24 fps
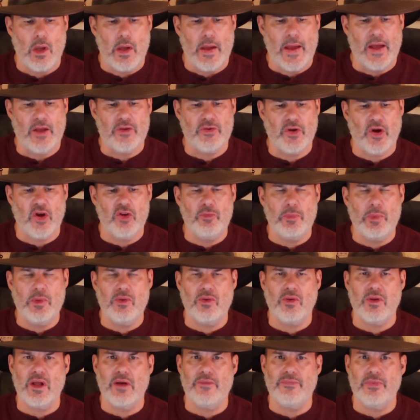As
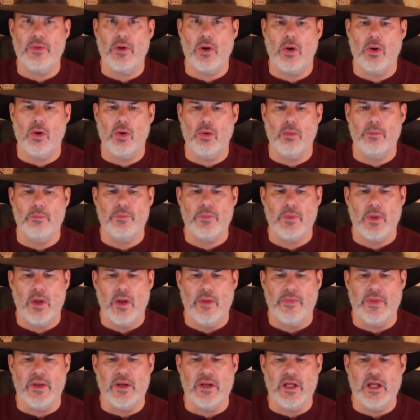husbands left the home,
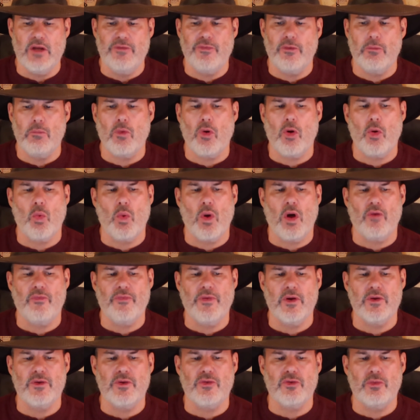the need for more
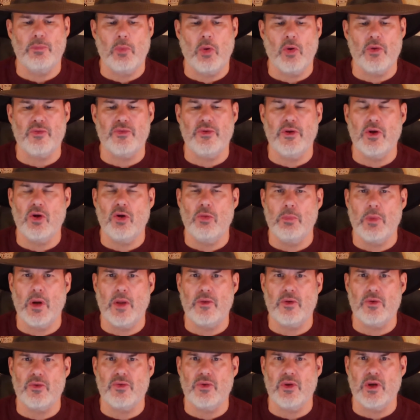welfare to support single mothers